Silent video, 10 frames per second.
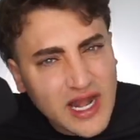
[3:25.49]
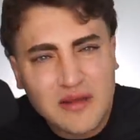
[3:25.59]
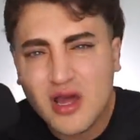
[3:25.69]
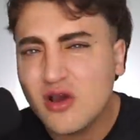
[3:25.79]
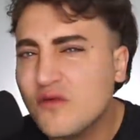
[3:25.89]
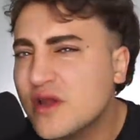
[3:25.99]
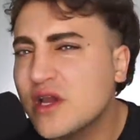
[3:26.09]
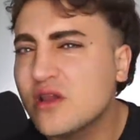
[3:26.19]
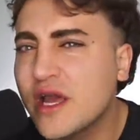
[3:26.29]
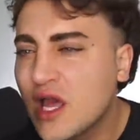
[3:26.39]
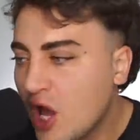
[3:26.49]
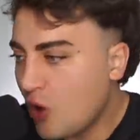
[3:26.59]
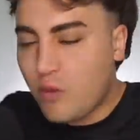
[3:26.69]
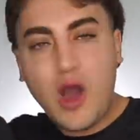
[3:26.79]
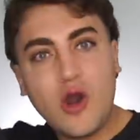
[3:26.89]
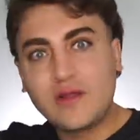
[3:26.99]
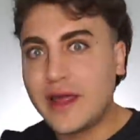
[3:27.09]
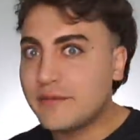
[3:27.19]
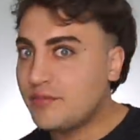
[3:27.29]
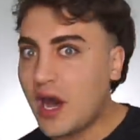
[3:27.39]
I'm not over here like, whoa,
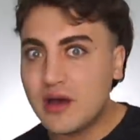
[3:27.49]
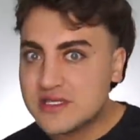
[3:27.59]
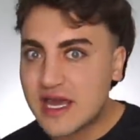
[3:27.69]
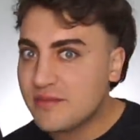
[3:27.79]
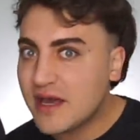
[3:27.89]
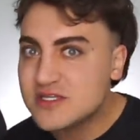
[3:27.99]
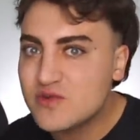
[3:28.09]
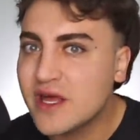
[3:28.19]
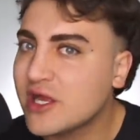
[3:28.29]
like Bob Saget passed away.